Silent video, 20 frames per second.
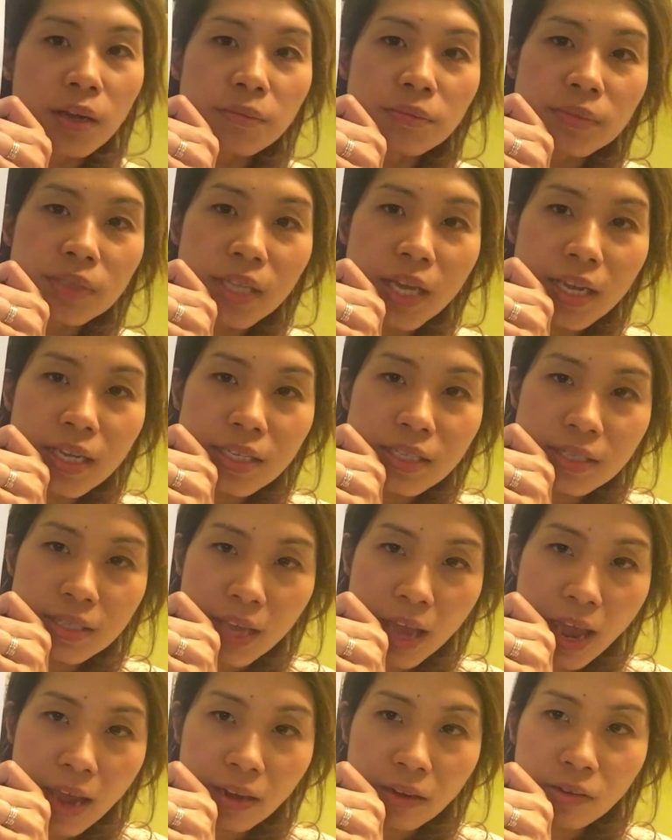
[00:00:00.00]
that is
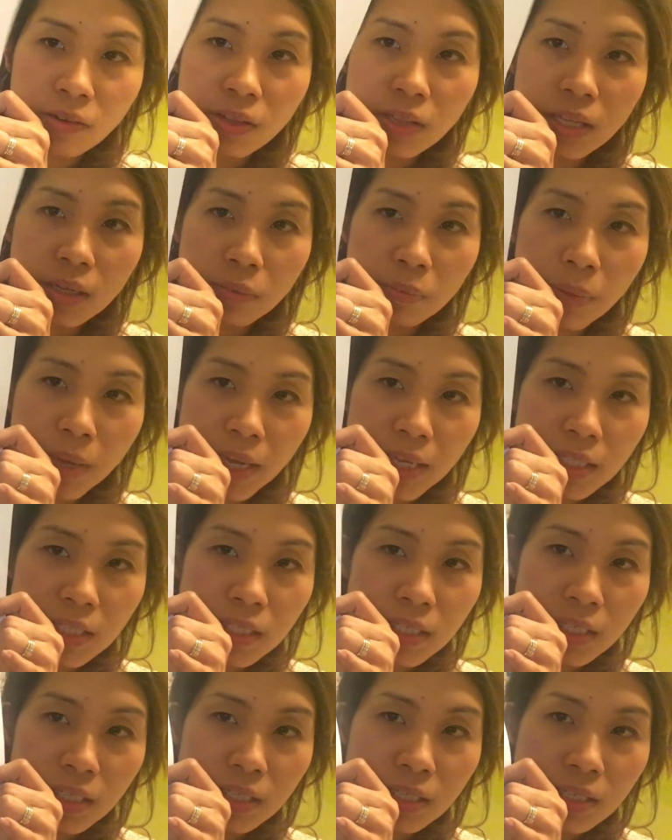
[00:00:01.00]
acrylic
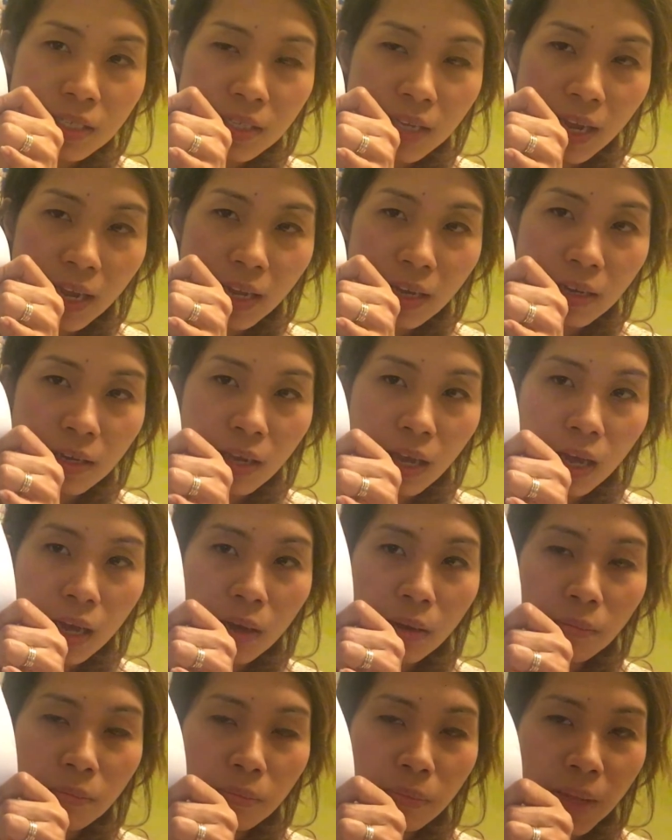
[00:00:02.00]
painters and
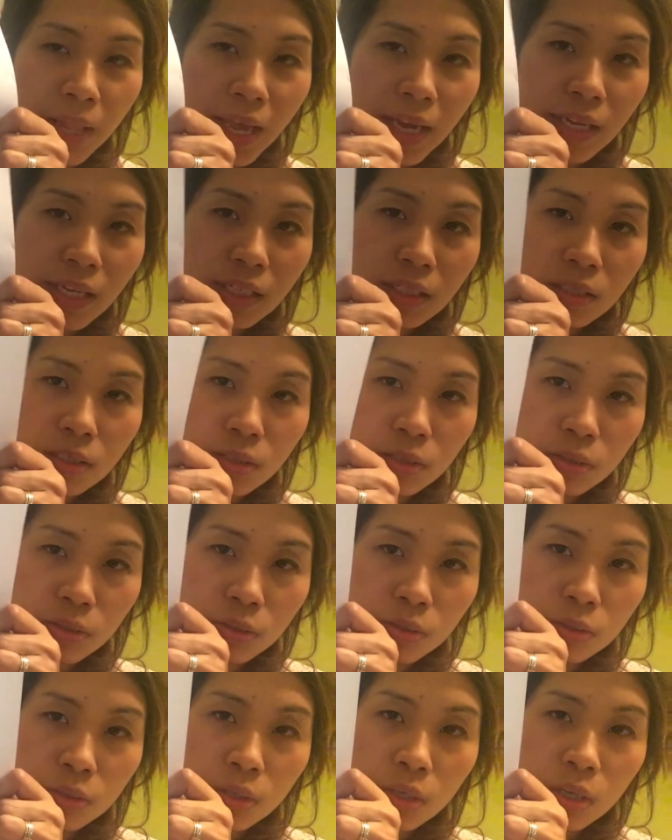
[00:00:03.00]
planning to